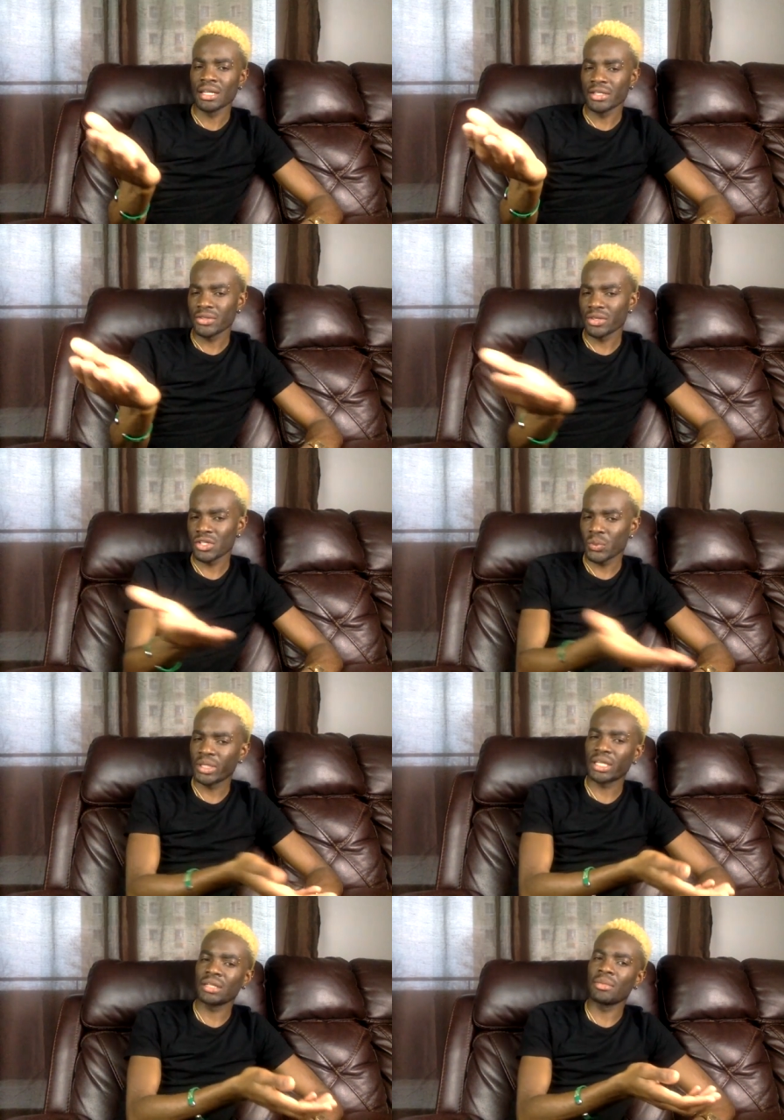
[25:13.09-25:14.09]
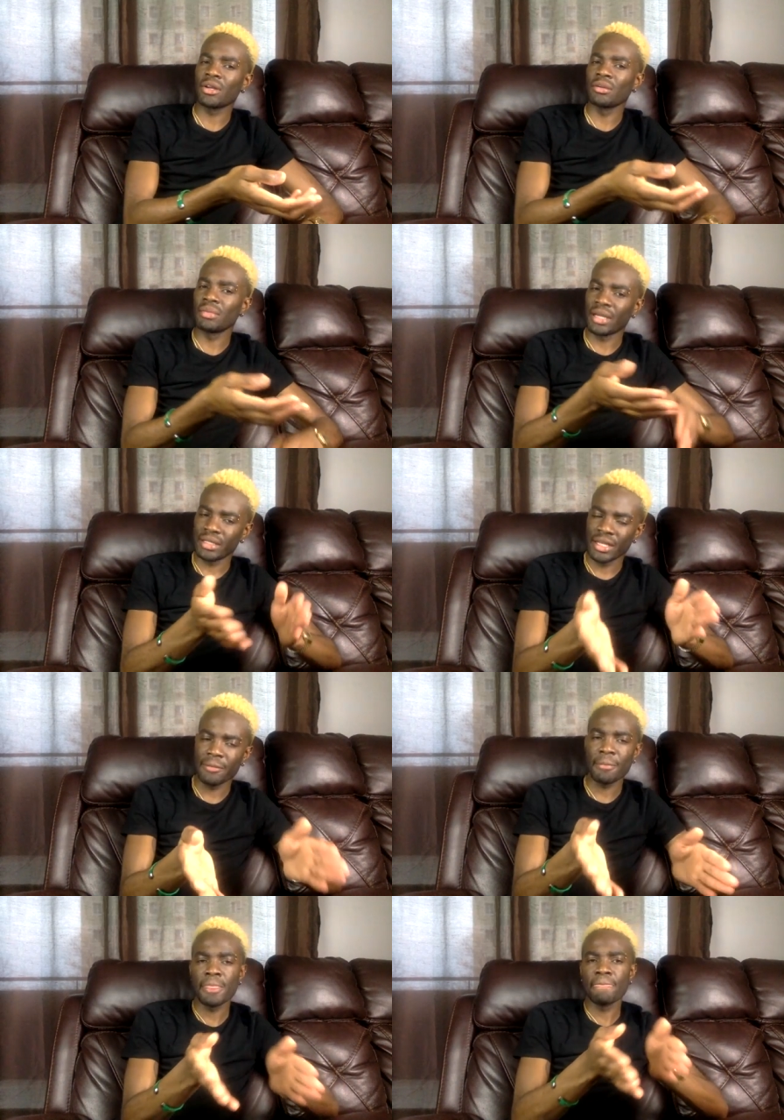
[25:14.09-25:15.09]
it's gonna sweat at the bottom and
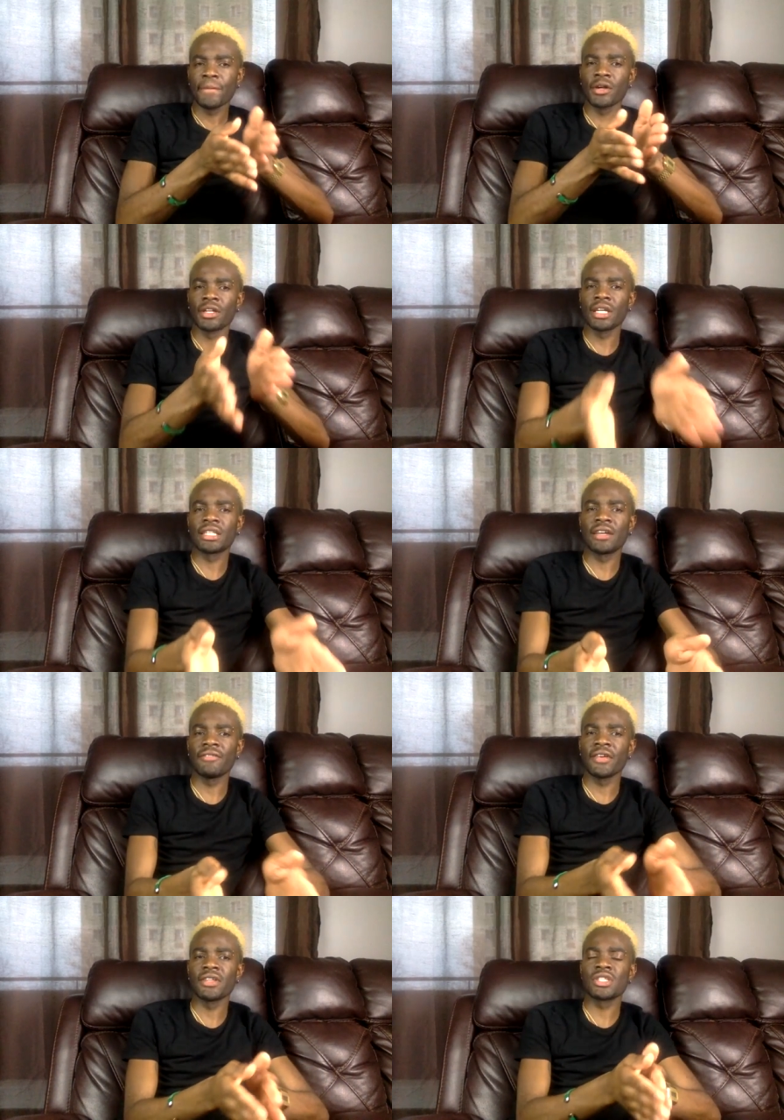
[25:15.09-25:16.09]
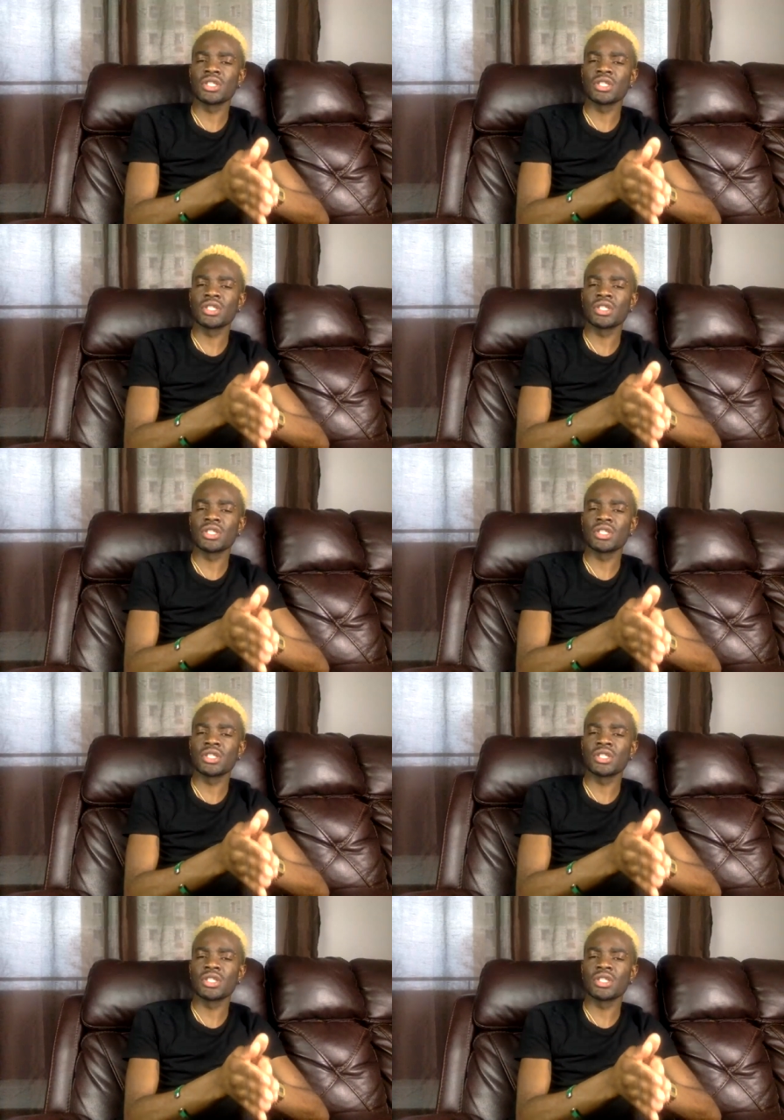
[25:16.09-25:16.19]
then you're gonna get a very